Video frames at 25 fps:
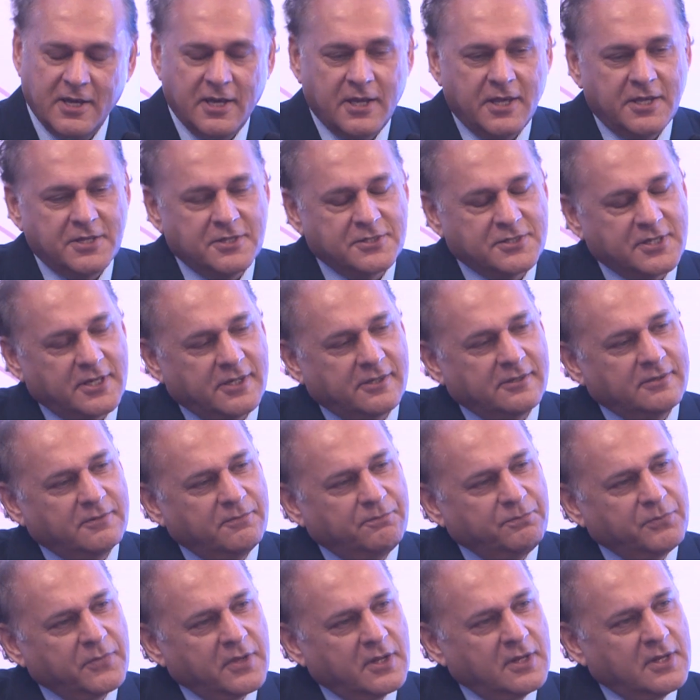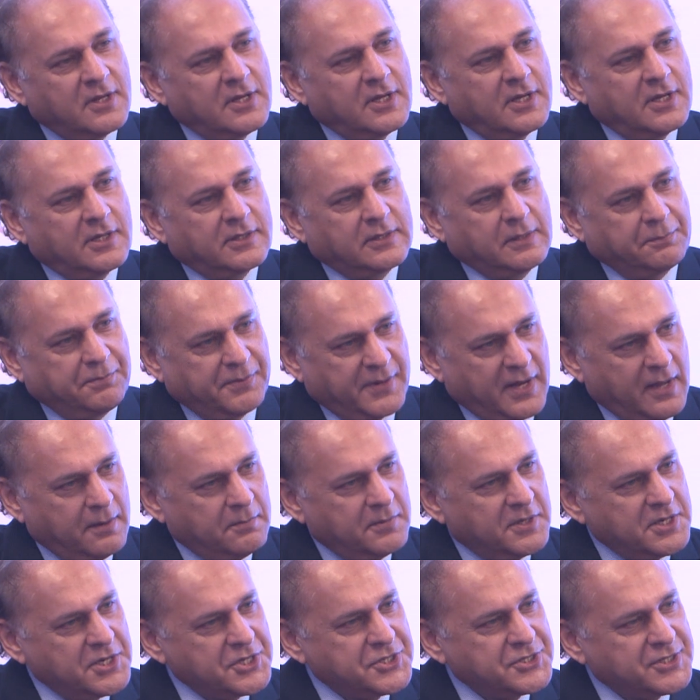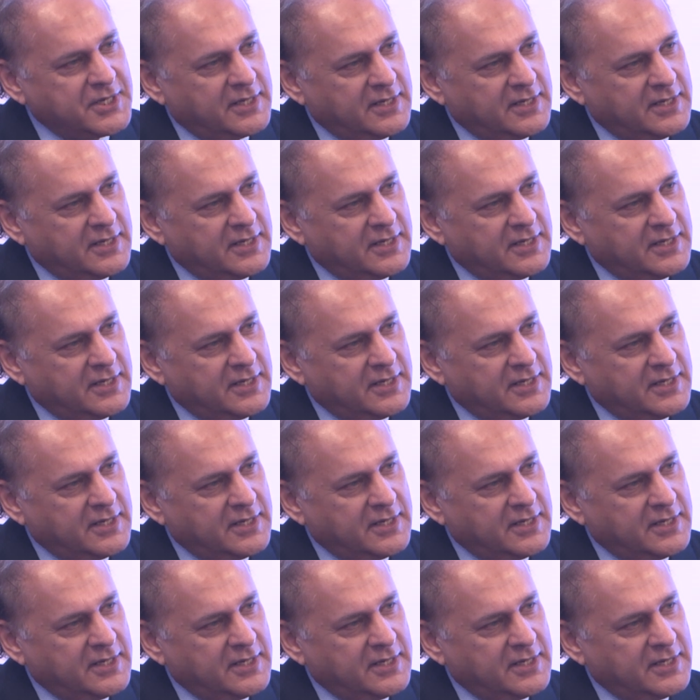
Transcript: He said, the Prime Minister